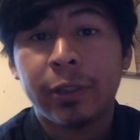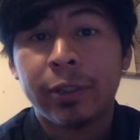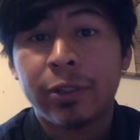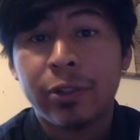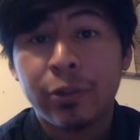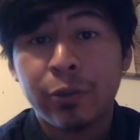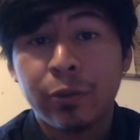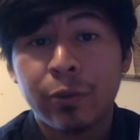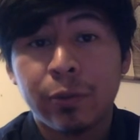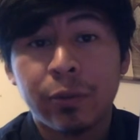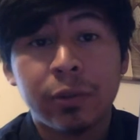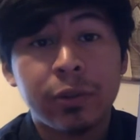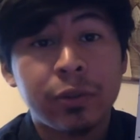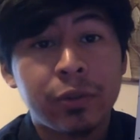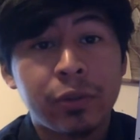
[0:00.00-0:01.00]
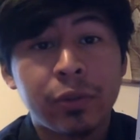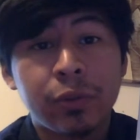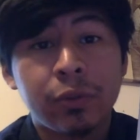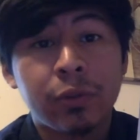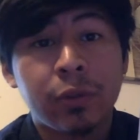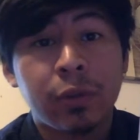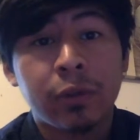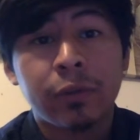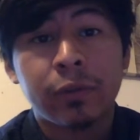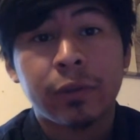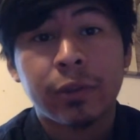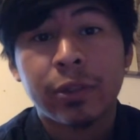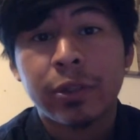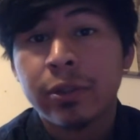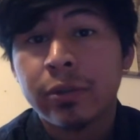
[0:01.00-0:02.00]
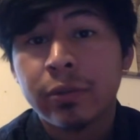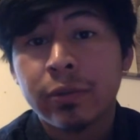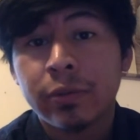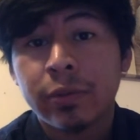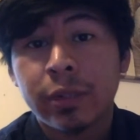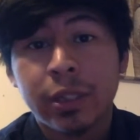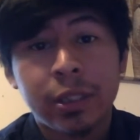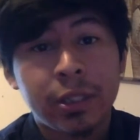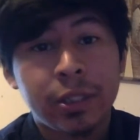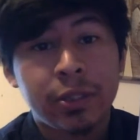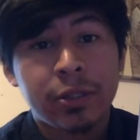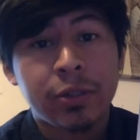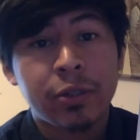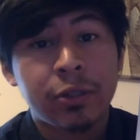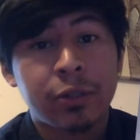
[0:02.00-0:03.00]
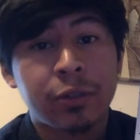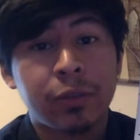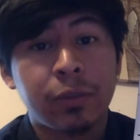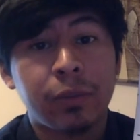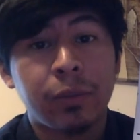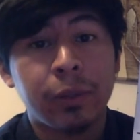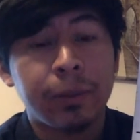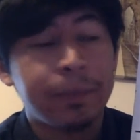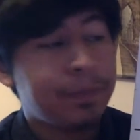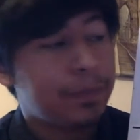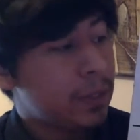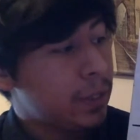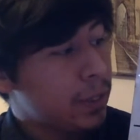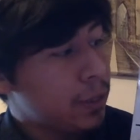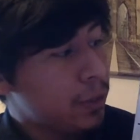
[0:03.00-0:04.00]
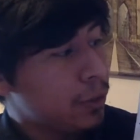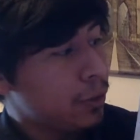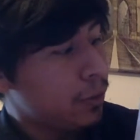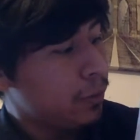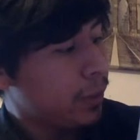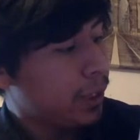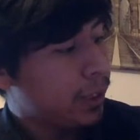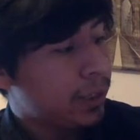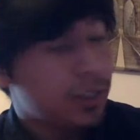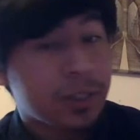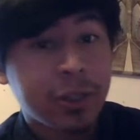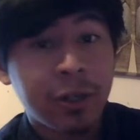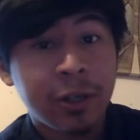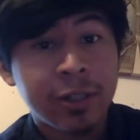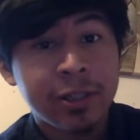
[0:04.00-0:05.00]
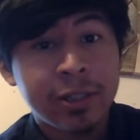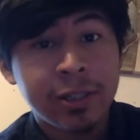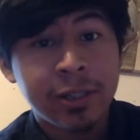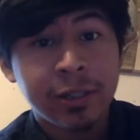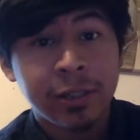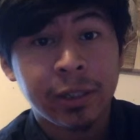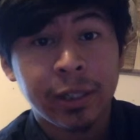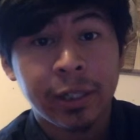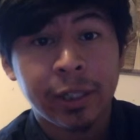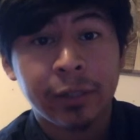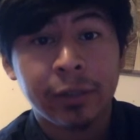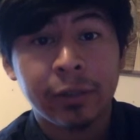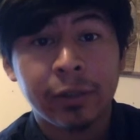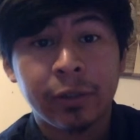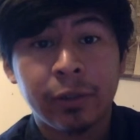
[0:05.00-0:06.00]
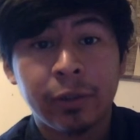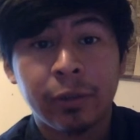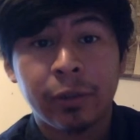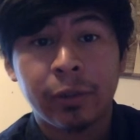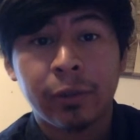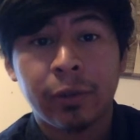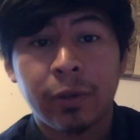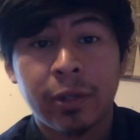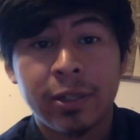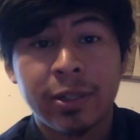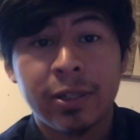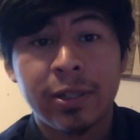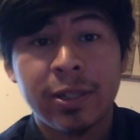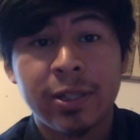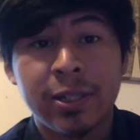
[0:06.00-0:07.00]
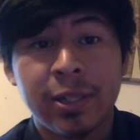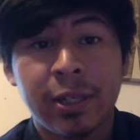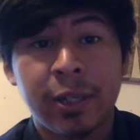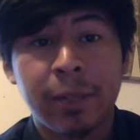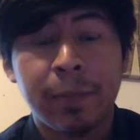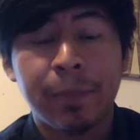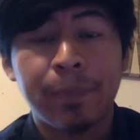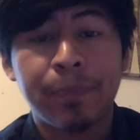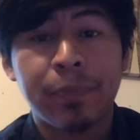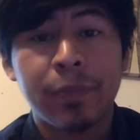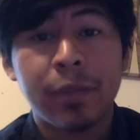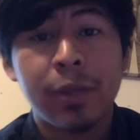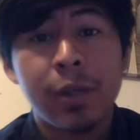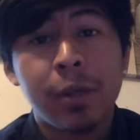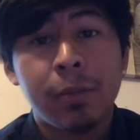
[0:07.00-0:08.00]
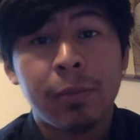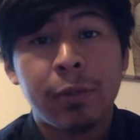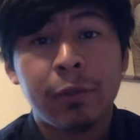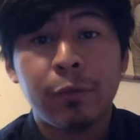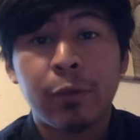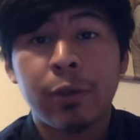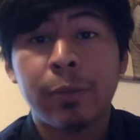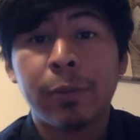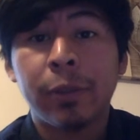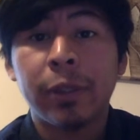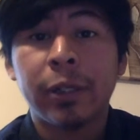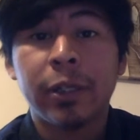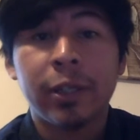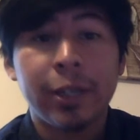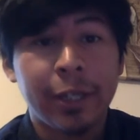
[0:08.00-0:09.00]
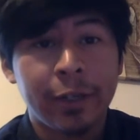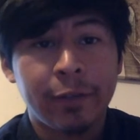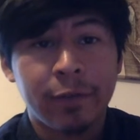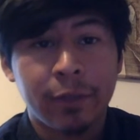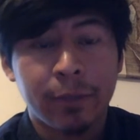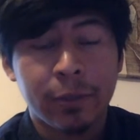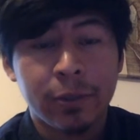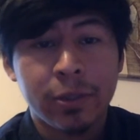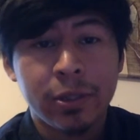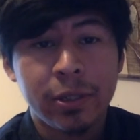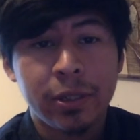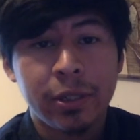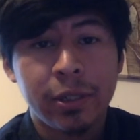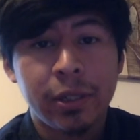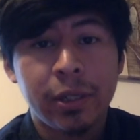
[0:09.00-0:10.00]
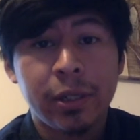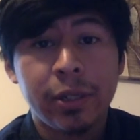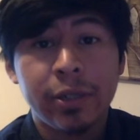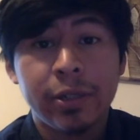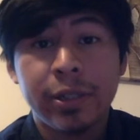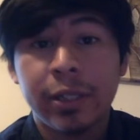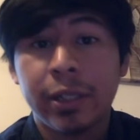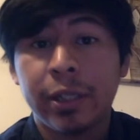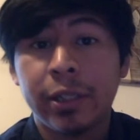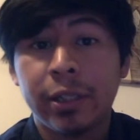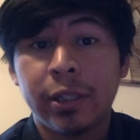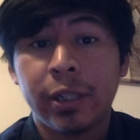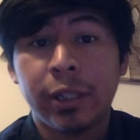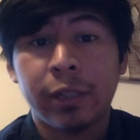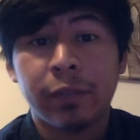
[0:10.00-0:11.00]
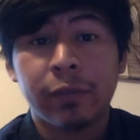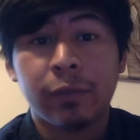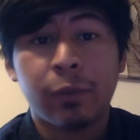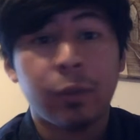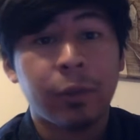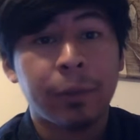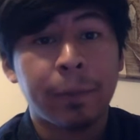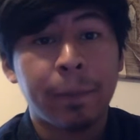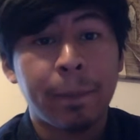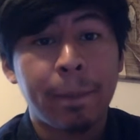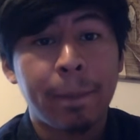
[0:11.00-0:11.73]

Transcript: in 2, 2 over 2 is just 1. So we get this constant line going across this side. But if we were to plug in negative numbers, say negative 1,